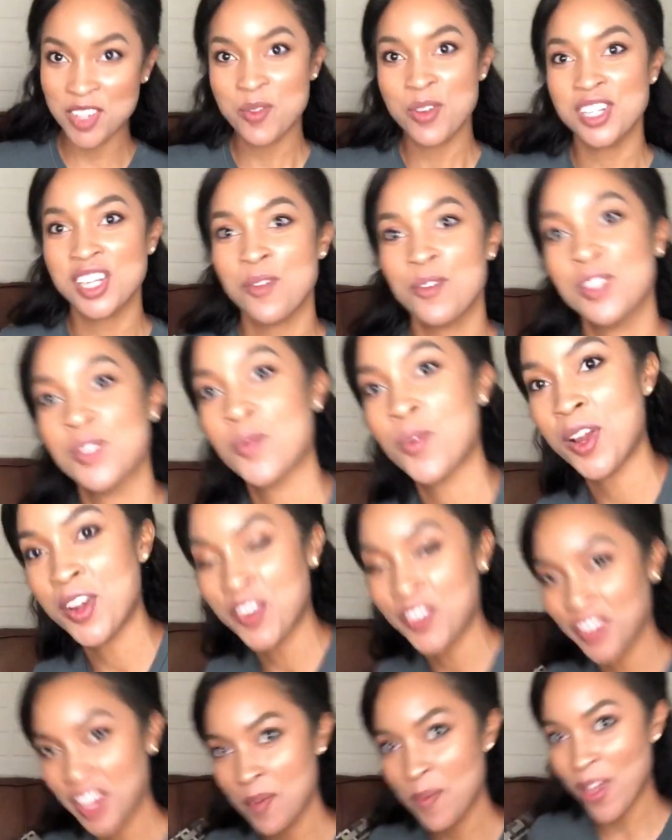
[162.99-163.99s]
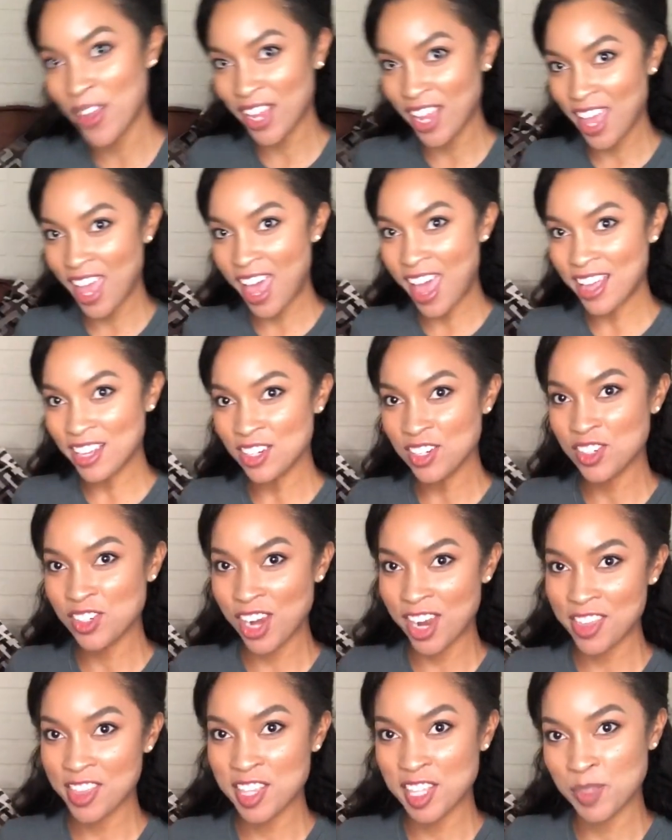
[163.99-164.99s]
which I was wondering about. I hadn't
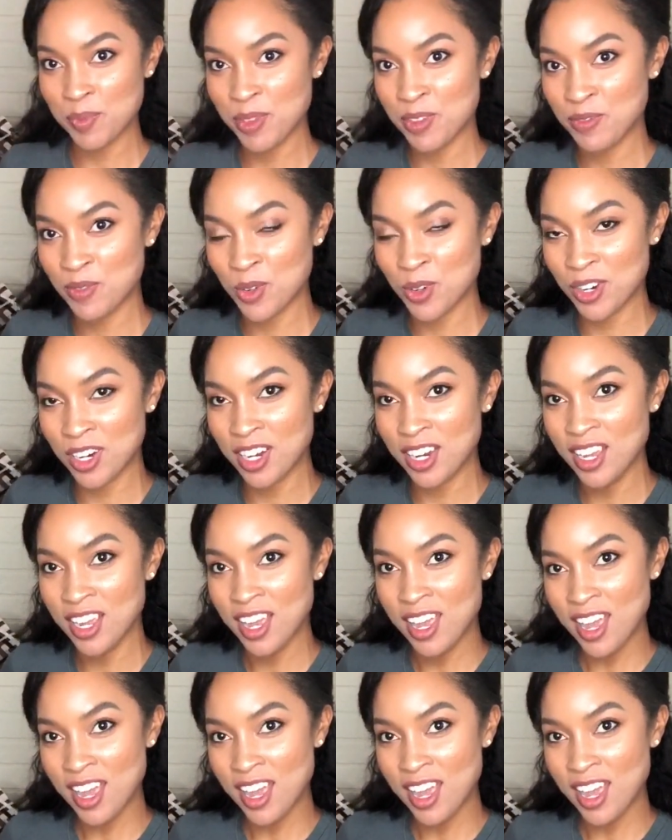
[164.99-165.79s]
tried this before.